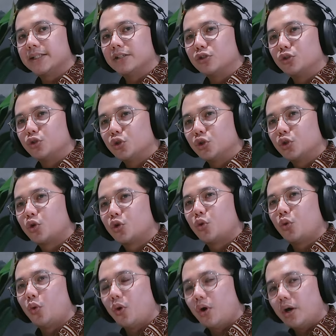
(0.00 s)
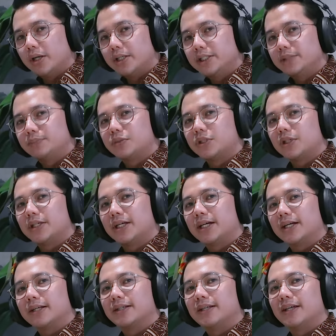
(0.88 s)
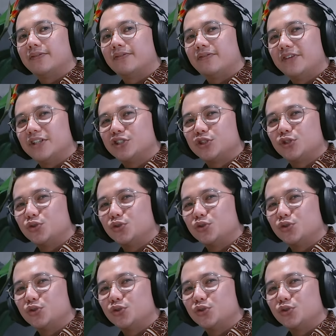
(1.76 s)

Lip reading: and good quality product that fits